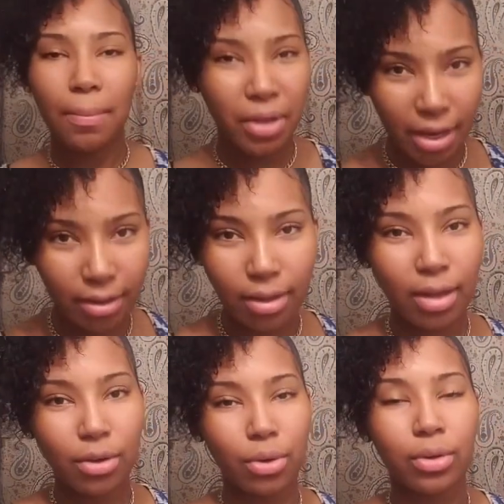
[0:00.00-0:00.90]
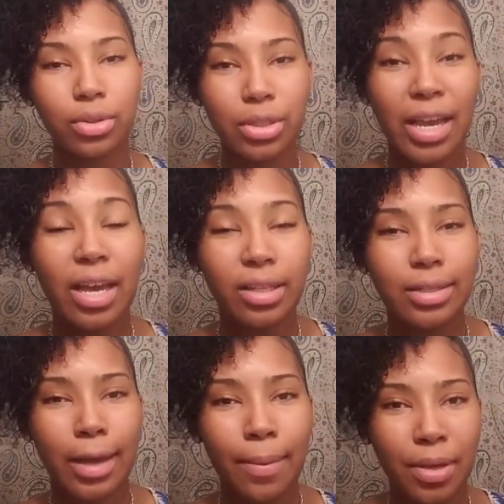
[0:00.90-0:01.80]
but I don't know today I had
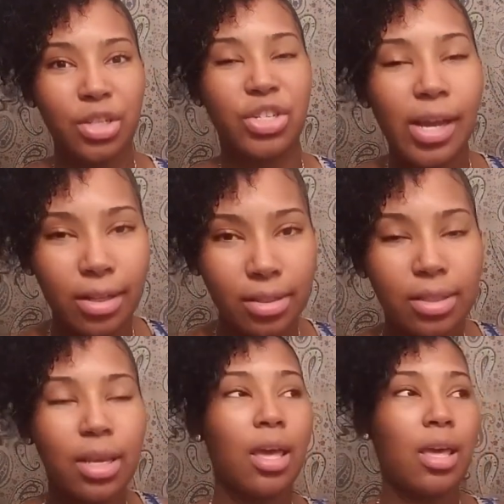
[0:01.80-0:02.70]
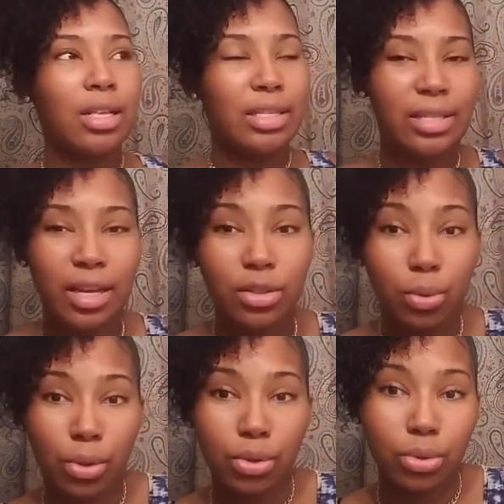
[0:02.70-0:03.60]
the time and the chance since I had
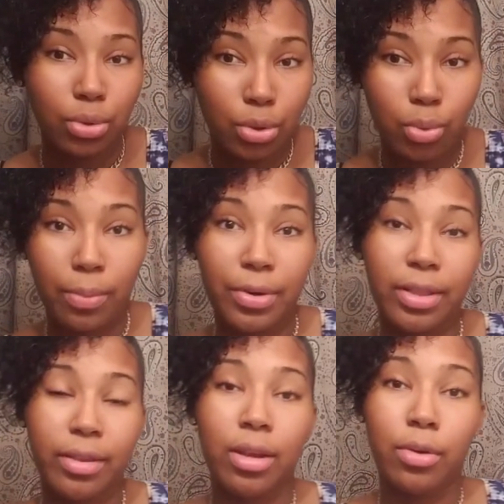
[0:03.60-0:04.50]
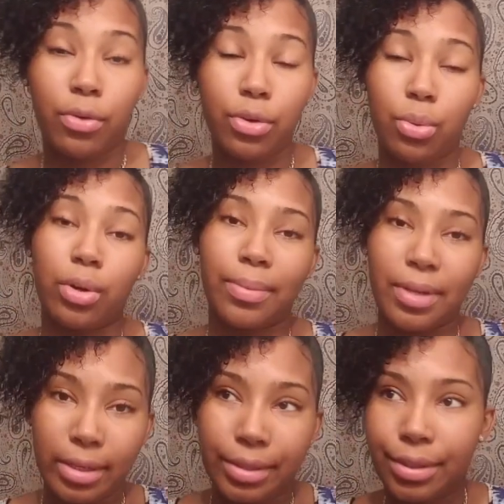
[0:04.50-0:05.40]
to go to work, but I didn't go to work
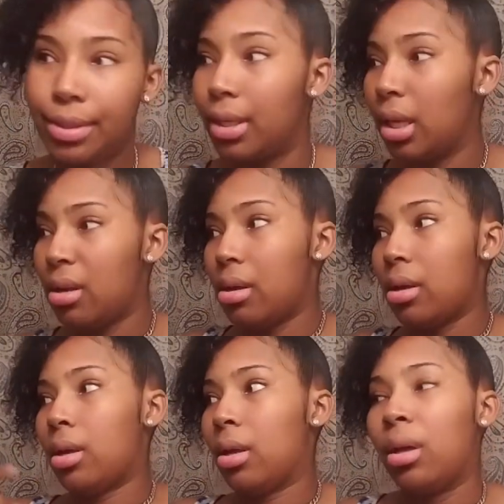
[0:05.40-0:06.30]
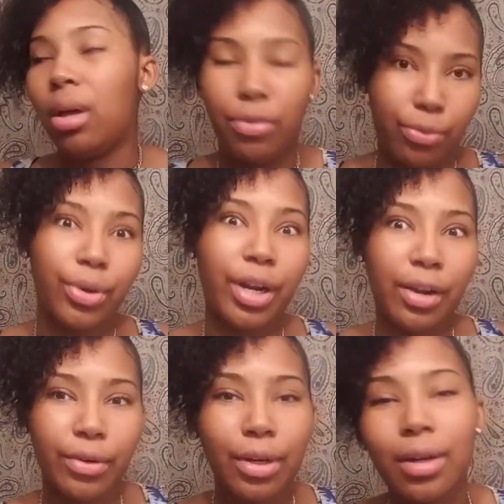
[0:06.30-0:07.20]
because of
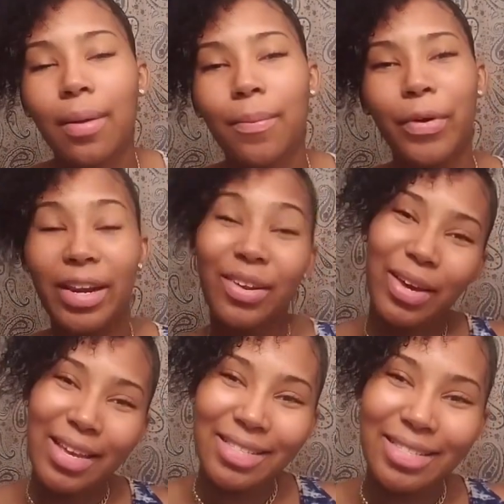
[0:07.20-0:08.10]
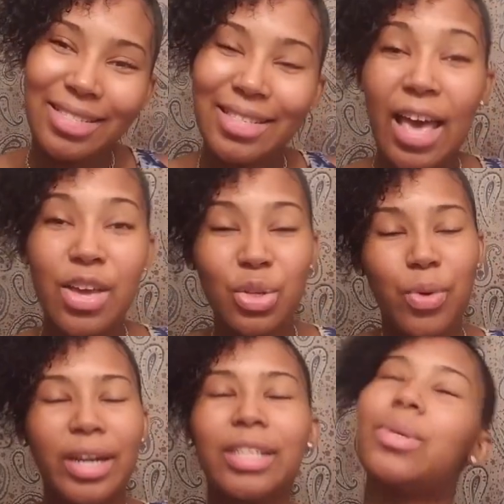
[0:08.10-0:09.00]
whatever. But anyways, I just
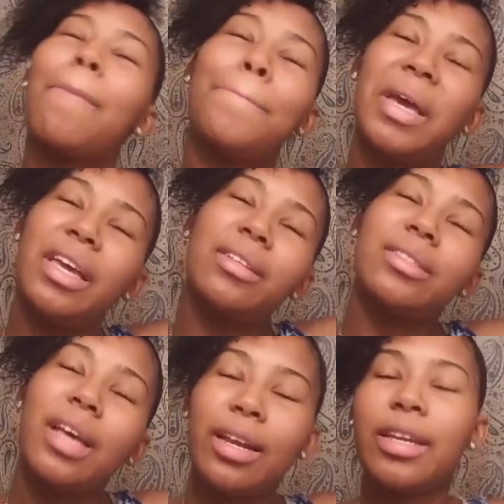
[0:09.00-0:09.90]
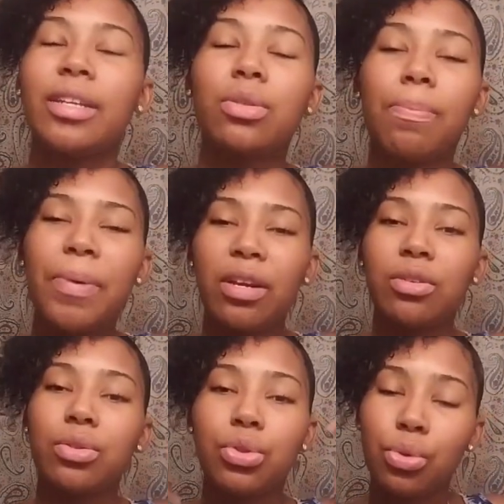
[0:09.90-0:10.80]
wanted to bend. I needed to bend
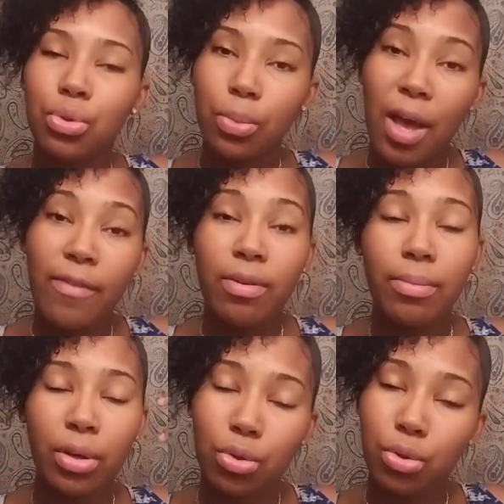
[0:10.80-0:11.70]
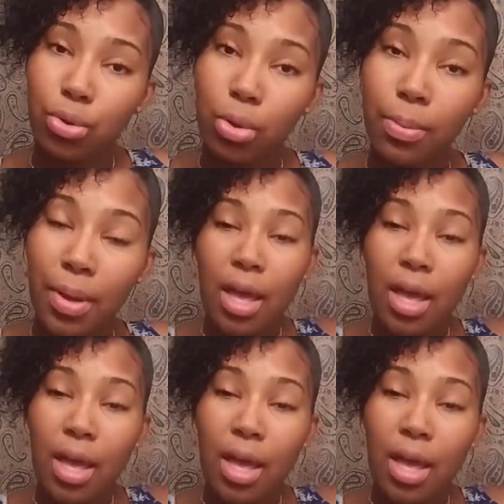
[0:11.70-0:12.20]
on YouTube. I haven't been on YouTube.